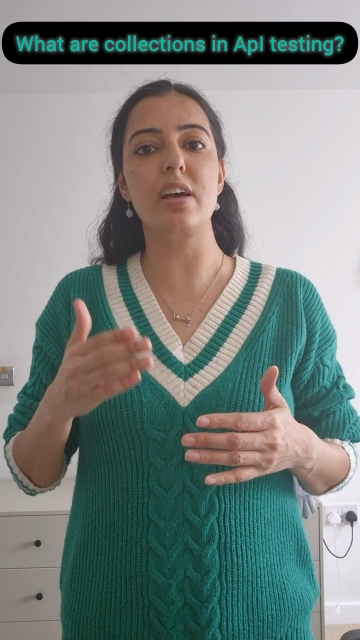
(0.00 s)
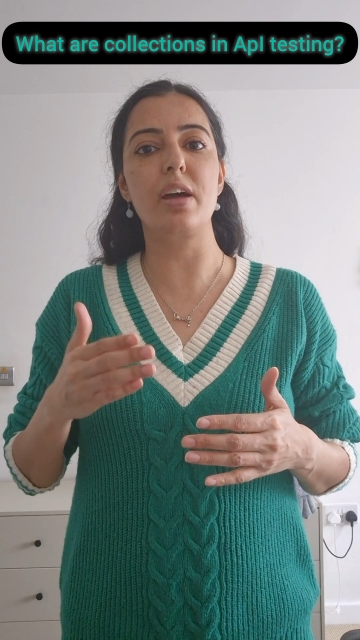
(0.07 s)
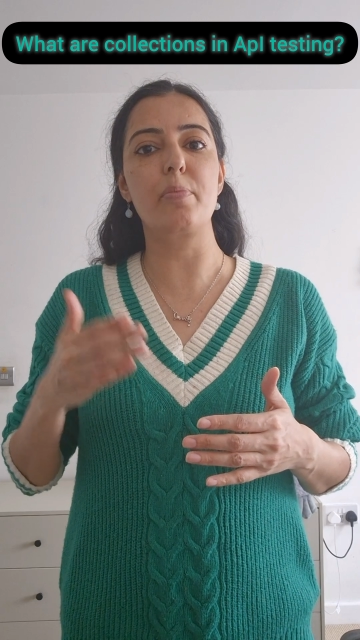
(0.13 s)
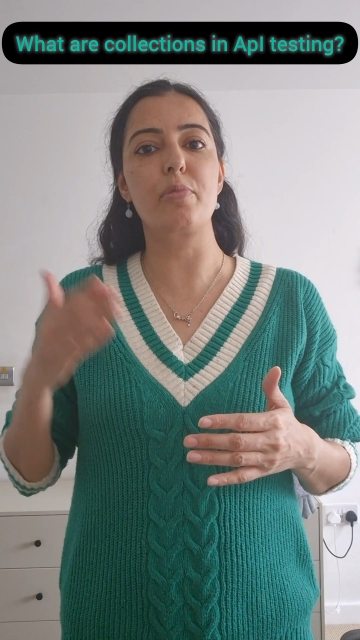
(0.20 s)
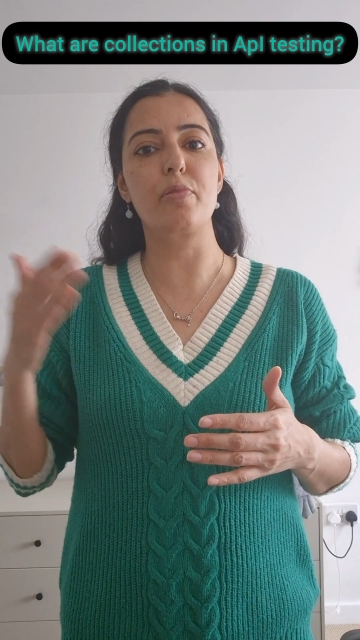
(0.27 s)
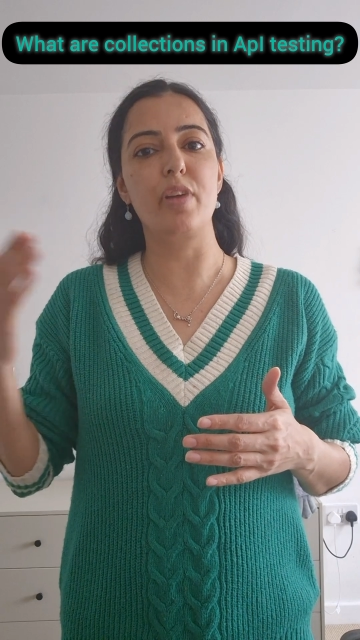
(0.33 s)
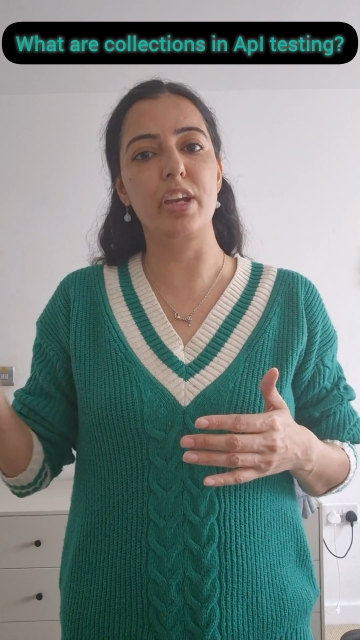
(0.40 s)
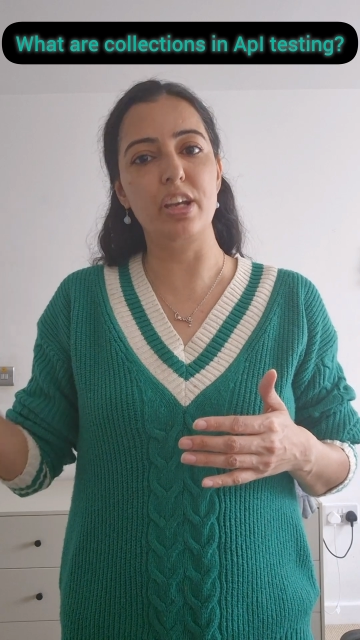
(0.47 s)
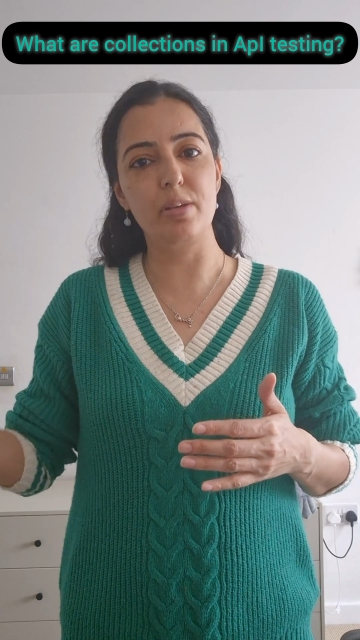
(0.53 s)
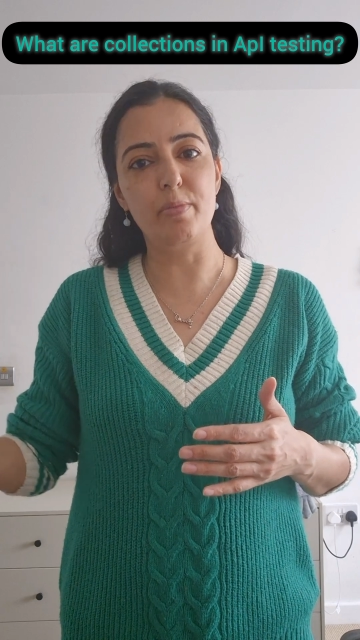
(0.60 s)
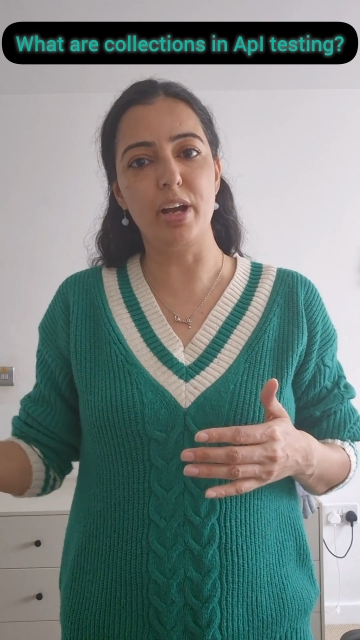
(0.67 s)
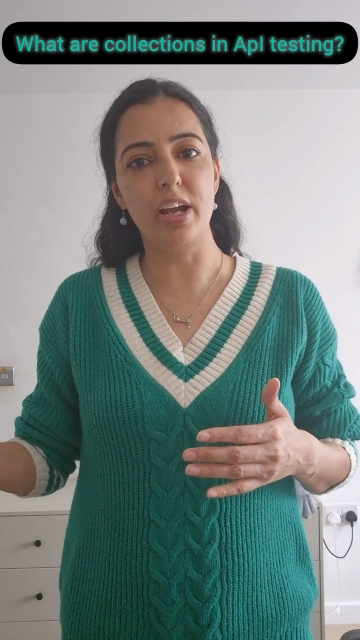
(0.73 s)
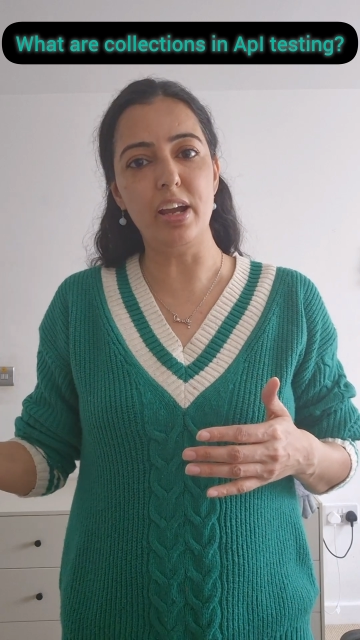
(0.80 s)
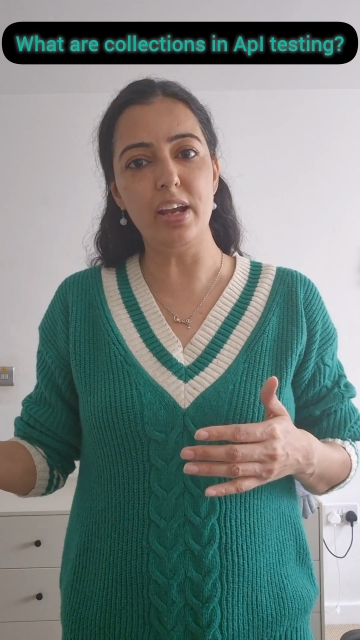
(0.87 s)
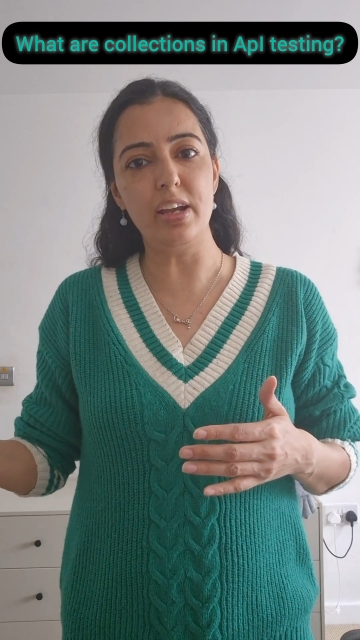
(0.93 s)
are provided
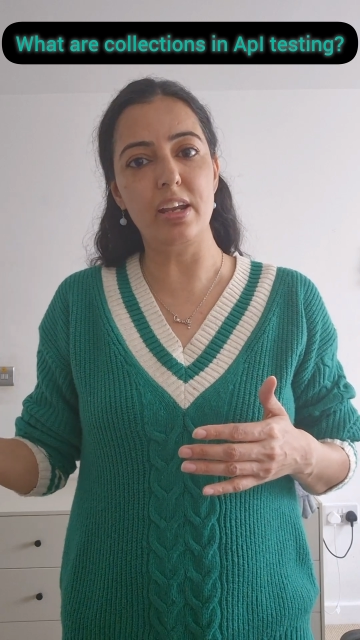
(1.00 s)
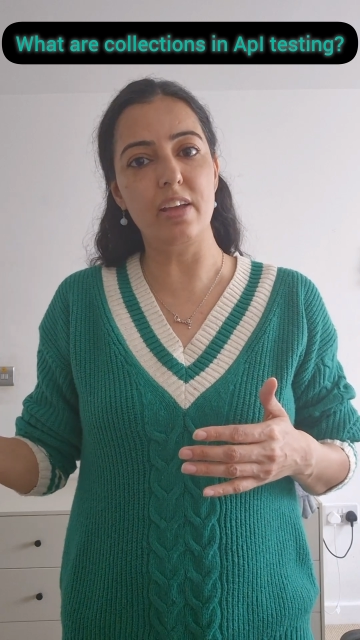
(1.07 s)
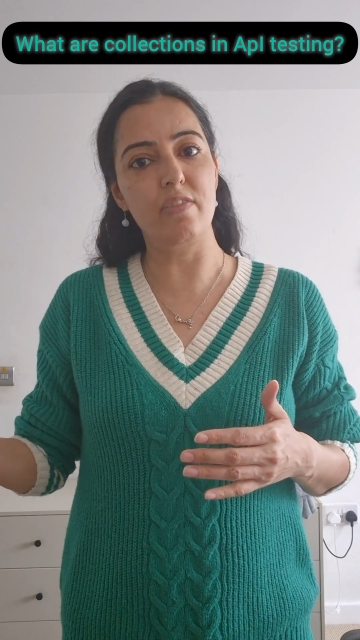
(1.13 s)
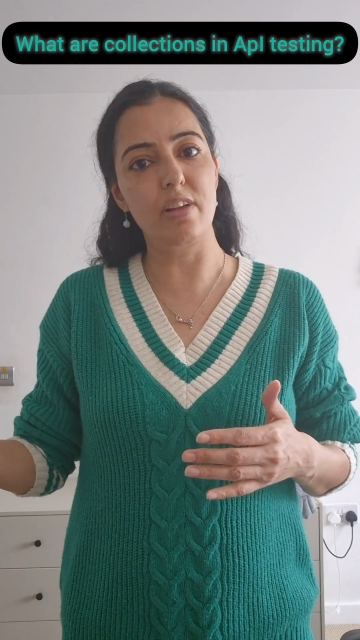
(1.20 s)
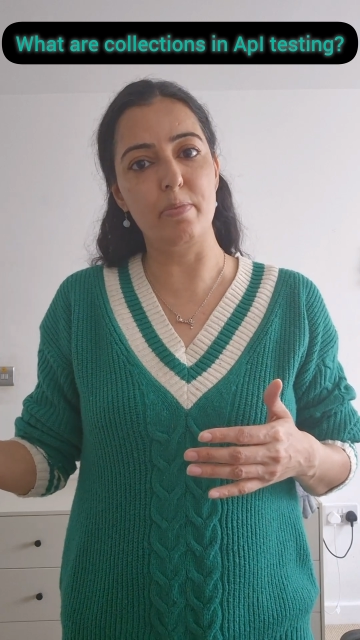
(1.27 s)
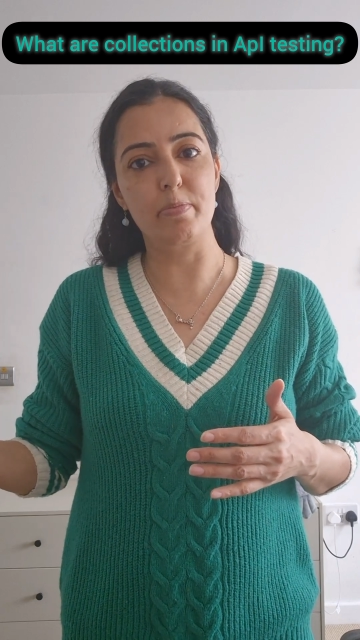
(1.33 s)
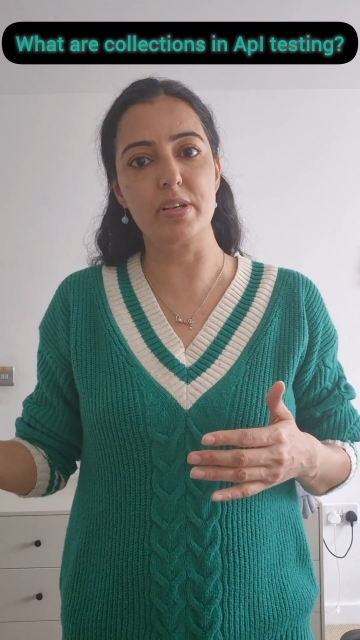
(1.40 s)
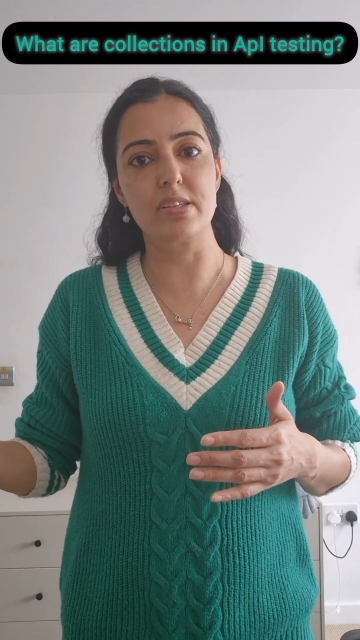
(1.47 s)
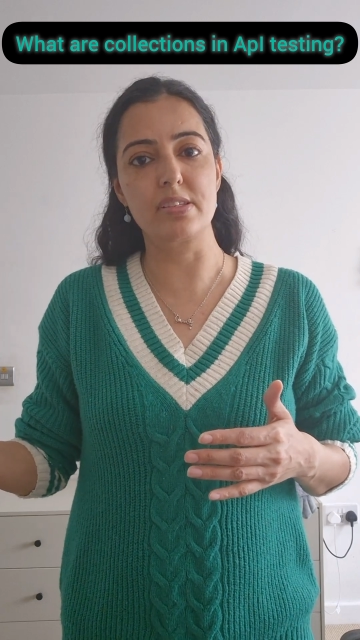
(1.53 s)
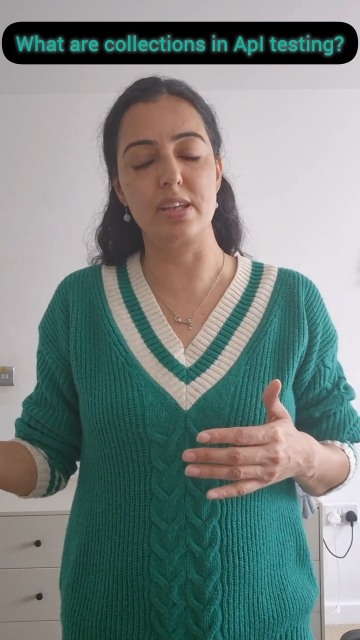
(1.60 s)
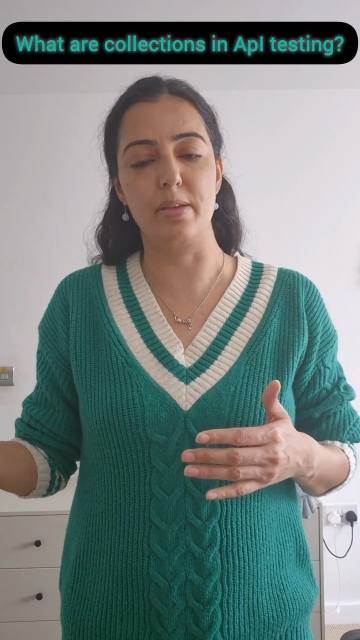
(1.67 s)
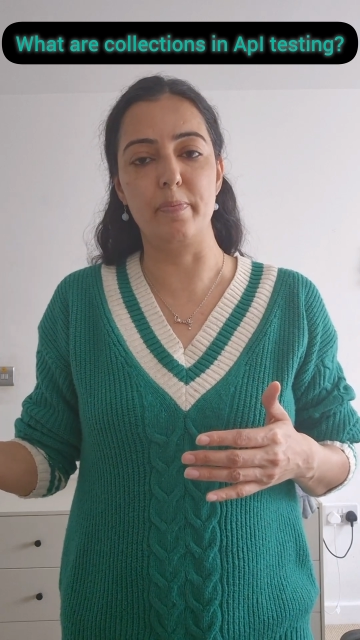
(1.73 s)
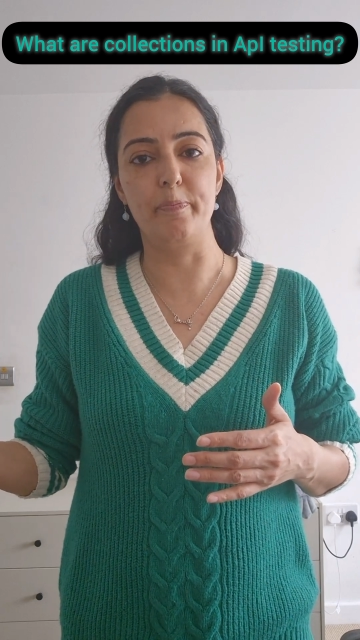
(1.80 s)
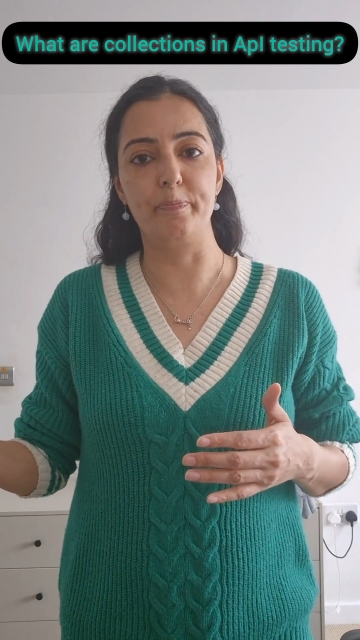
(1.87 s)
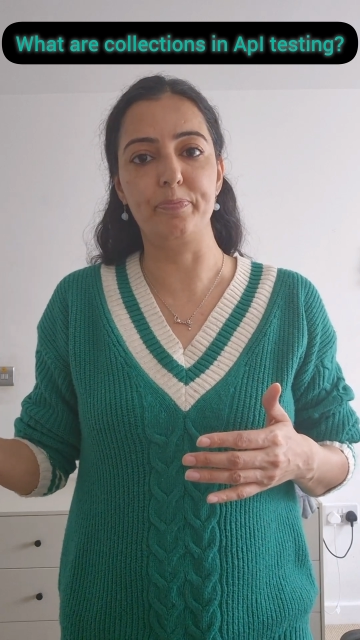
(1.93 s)
by developers
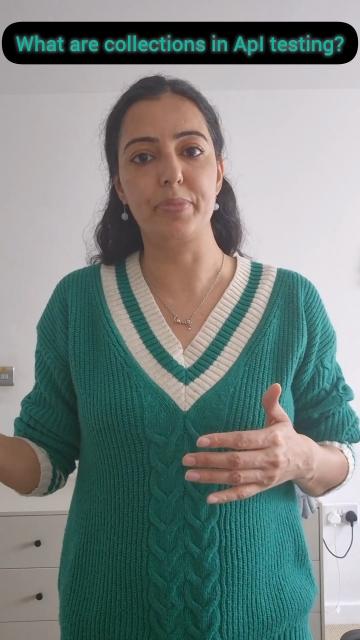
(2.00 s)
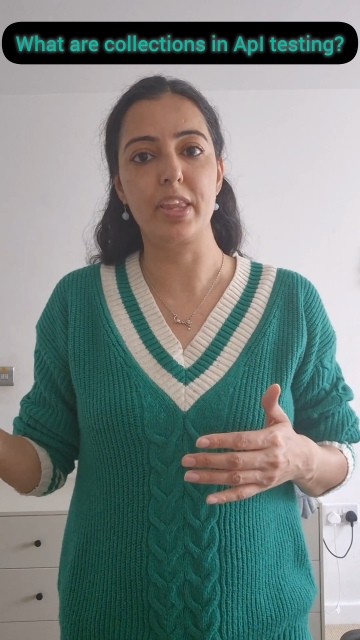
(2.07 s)
team